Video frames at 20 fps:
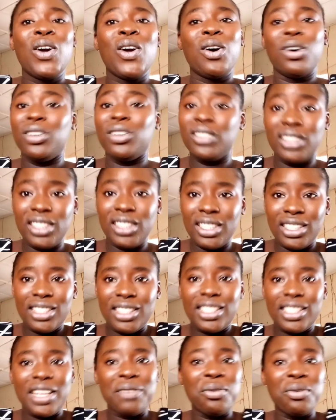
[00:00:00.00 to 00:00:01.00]
on
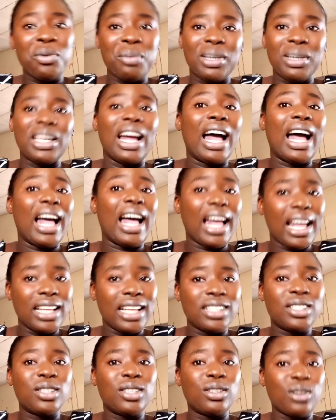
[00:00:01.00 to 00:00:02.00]
this. Every woman that
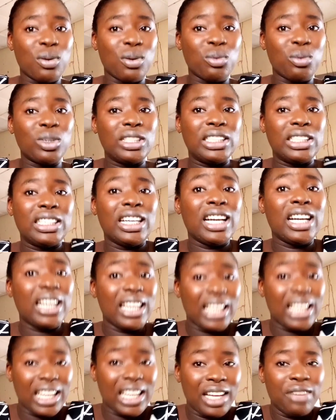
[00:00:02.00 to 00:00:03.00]
has someone in her
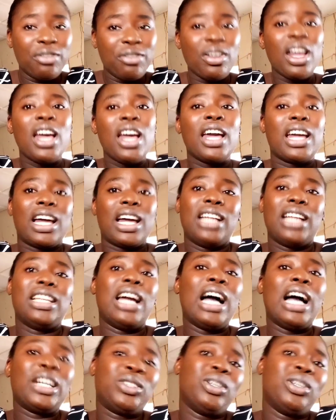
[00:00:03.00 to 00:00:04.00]
life can
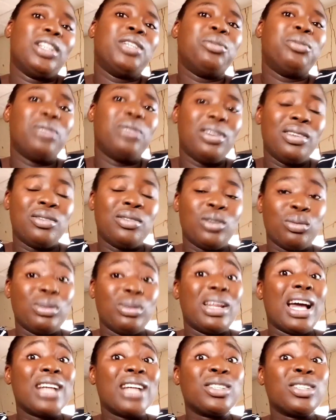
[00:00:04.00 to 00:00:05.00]
actually relate with me.
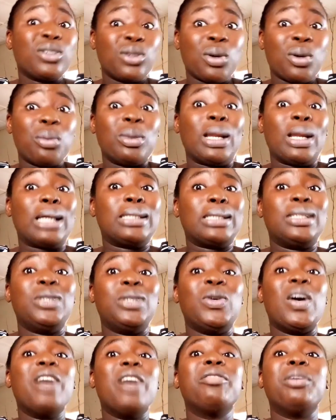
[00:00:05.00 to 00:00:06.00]
That has someone, as in you
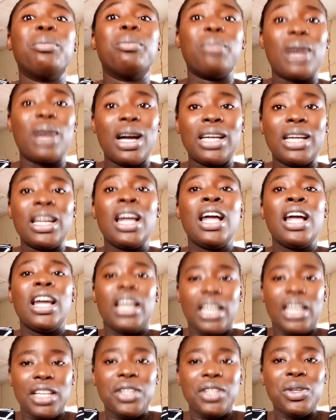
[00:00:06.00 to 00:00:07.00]
have a man
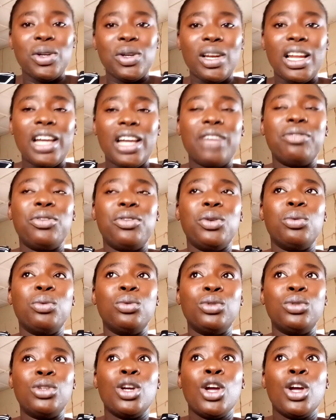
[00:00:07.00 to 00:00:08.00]
in your life, you
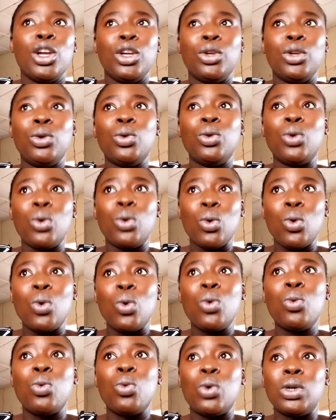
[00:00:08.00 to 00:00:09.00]
would know
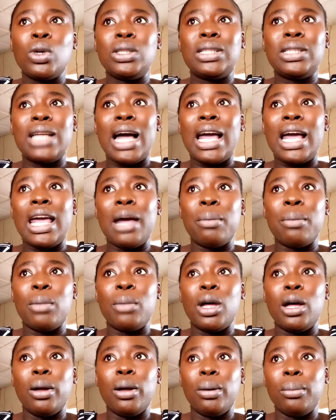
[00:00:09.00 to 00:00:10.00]
what I am
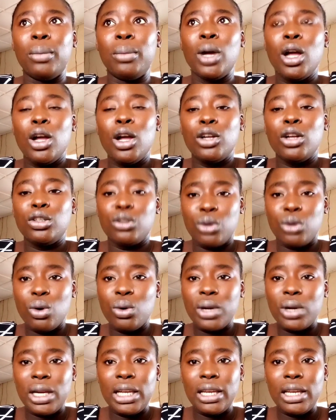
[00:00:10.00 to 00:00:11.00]

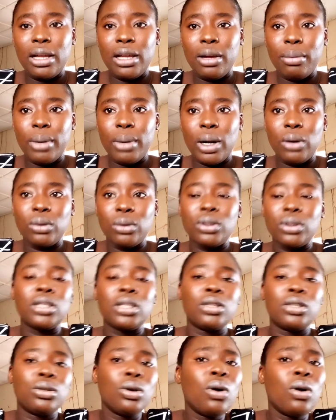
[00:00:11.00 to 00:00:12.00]
talking about.
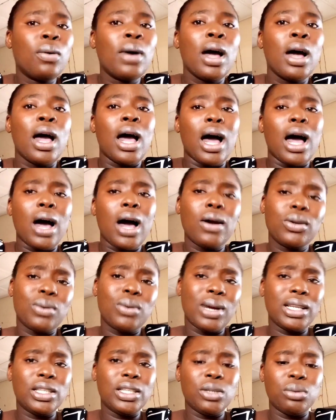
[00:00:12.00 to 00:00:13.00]
So how do
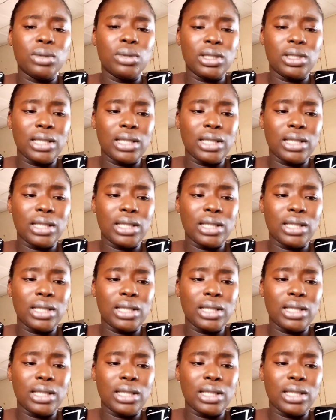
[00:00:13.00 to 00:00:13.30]
I deal with